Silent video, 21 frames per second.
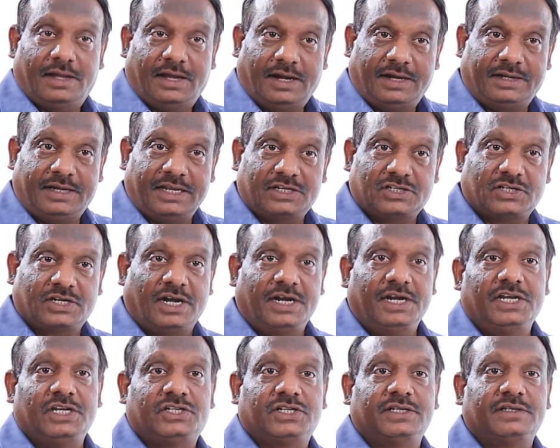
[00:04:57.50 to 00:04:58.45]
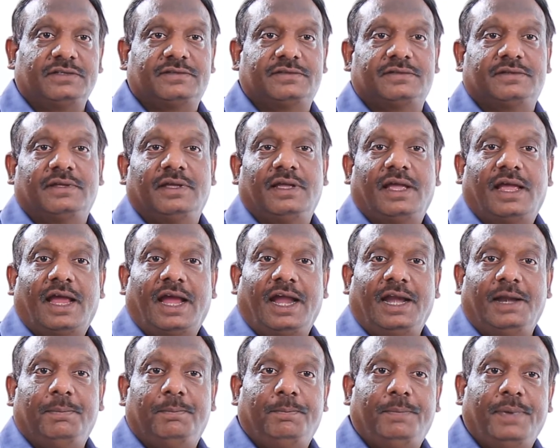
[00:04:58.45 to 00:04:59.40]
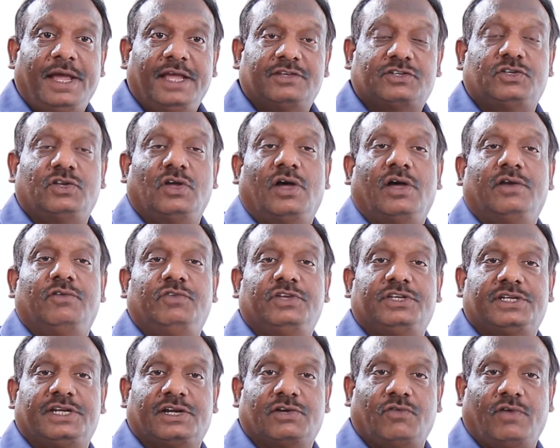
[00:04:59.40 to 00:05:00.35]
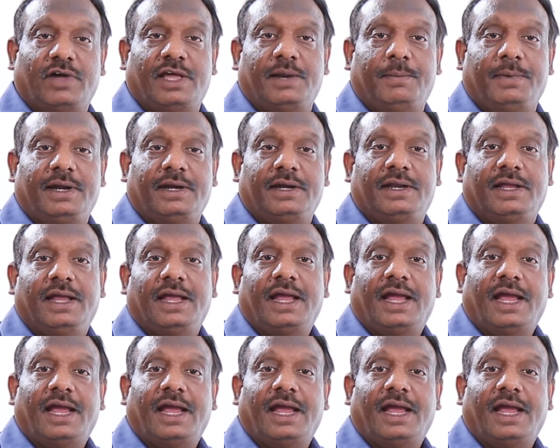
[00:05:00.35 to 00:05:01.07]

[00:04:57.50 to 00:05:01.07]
a test conditions, and based on which requirement